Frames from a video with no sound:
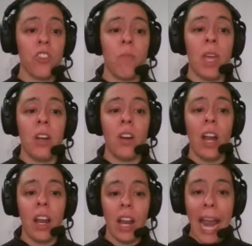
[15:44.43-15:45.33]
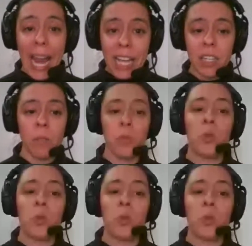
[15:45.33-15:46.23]
and improve their
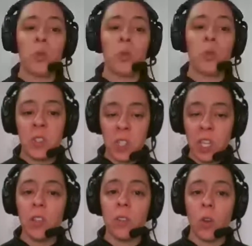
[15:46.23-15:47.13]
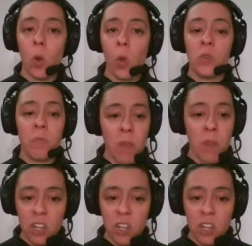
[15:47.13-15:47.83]
skills goals much, much faster.